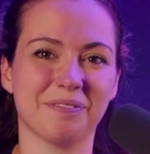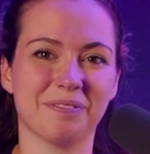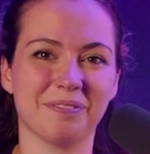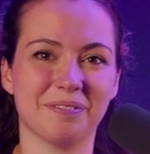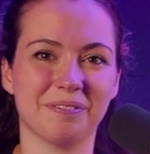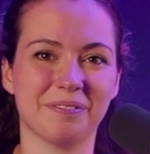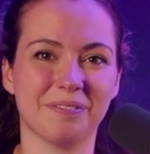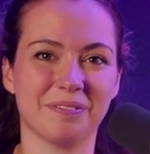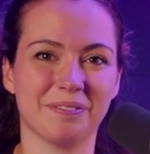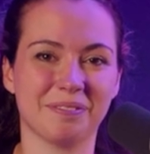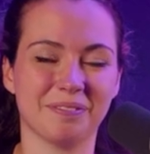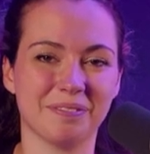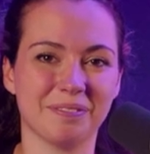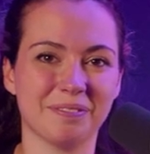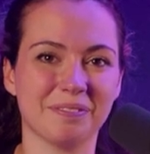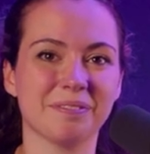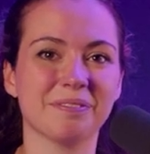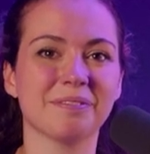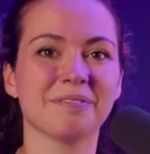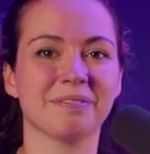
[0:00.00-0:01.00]

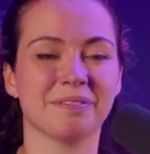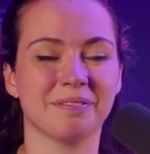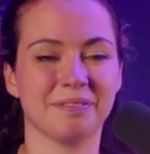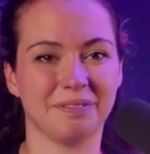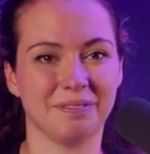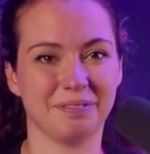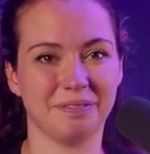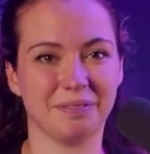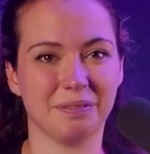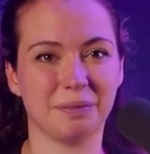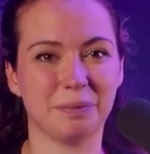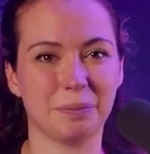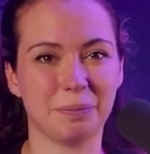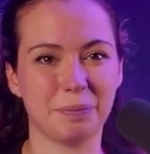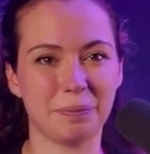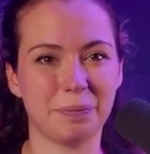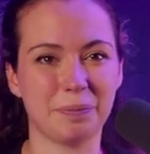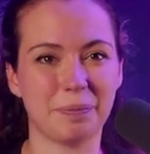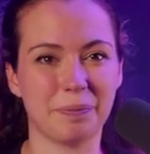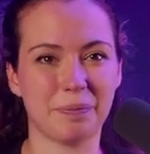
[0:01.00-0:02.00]

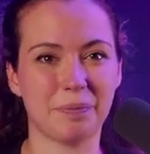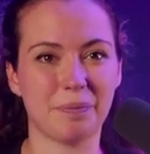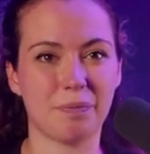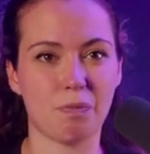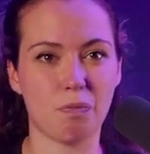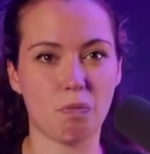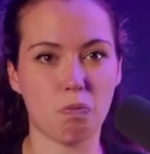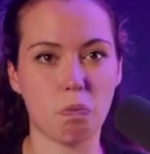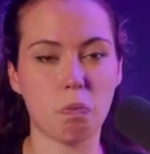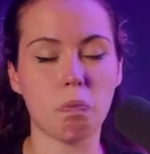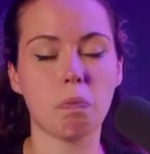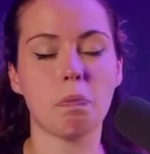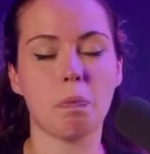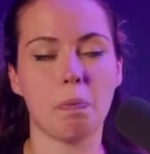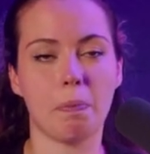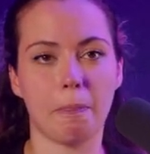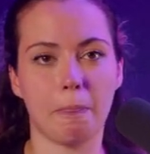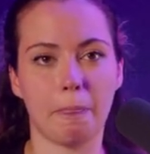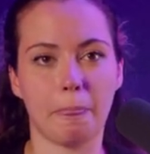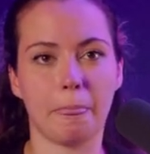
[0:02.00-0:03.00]

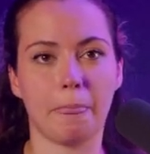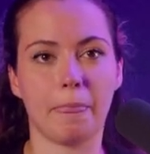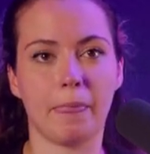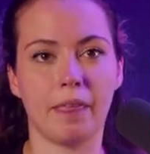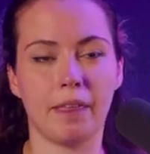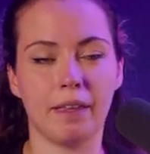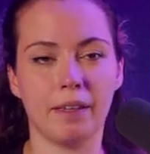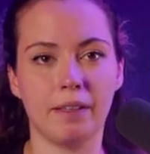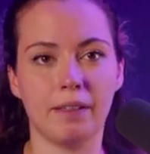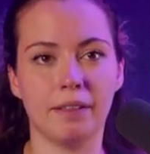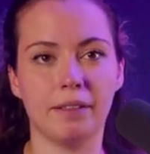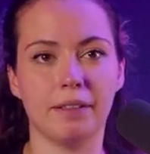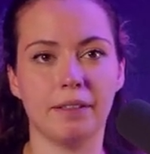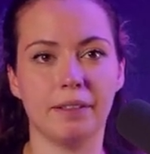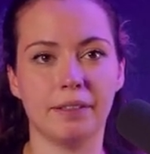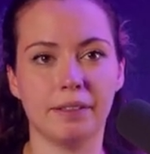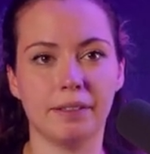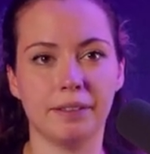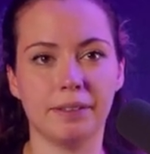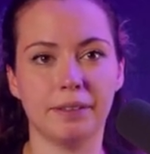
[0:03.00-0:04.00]

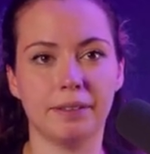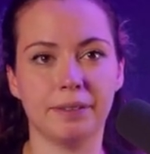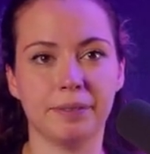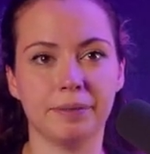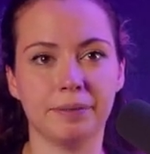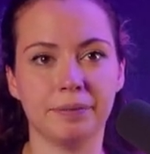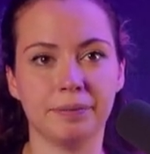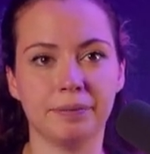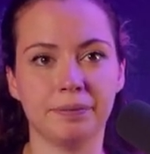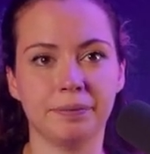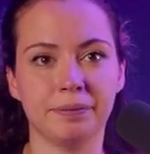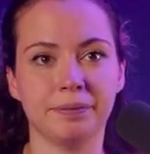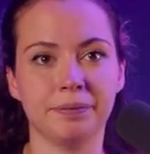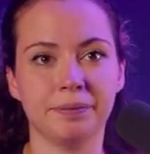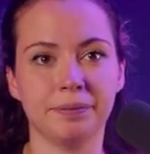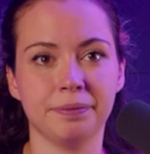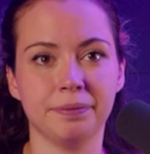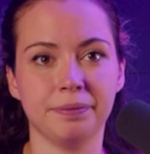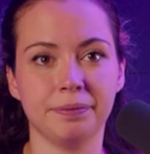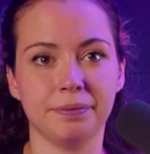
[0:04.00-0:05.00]

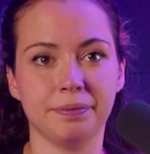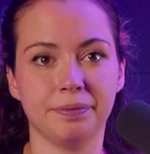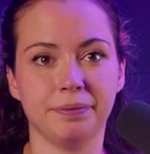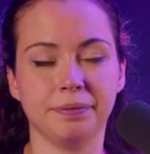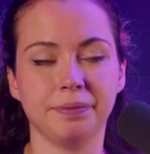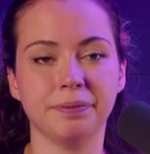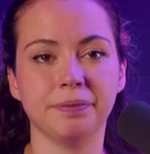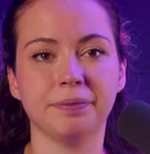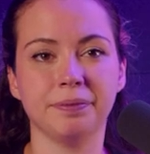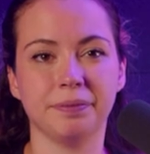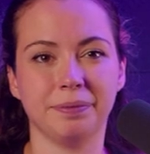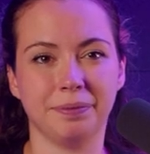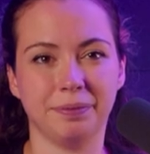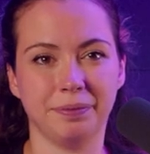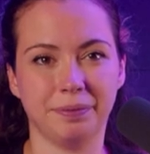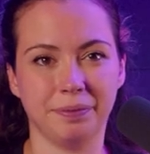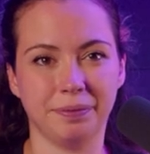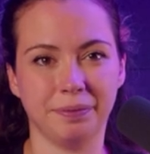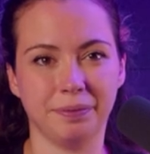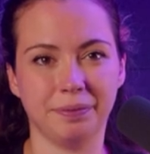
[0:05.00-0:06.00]

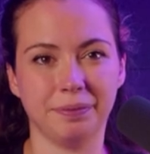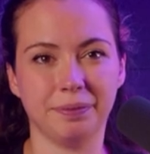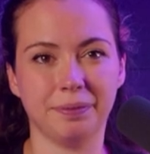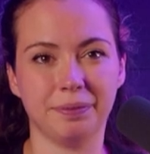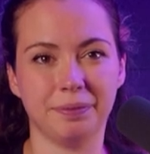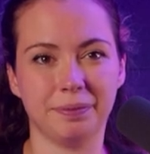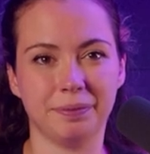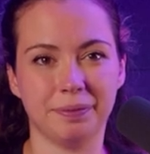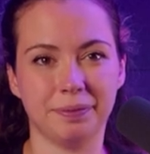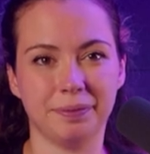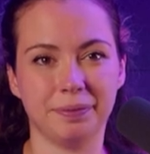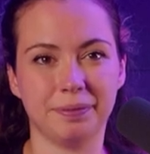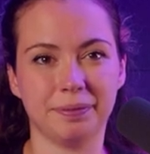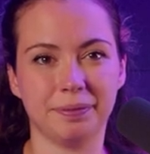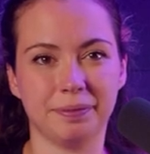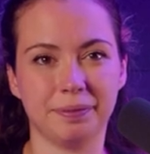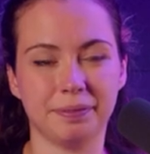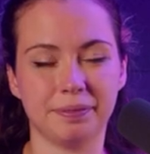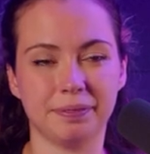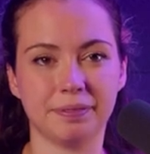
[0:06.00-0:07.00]

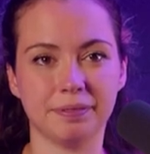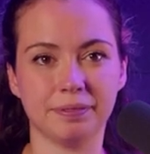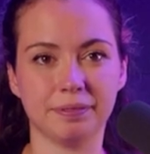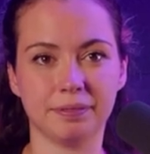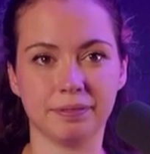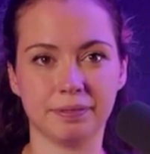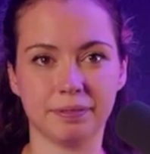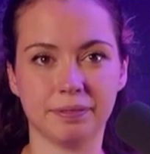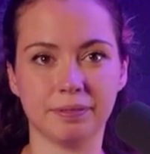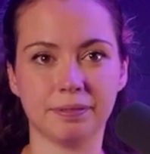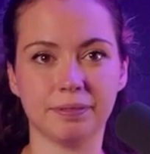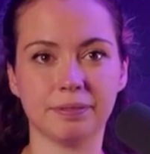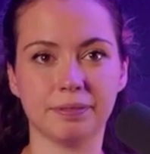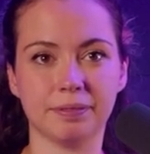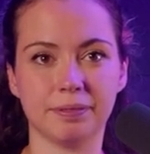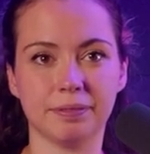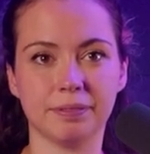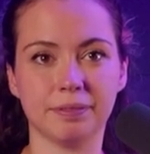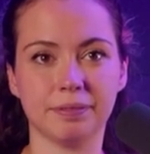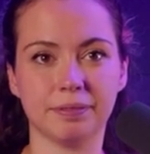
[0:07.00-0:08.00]
No words are spoken by the person on screen.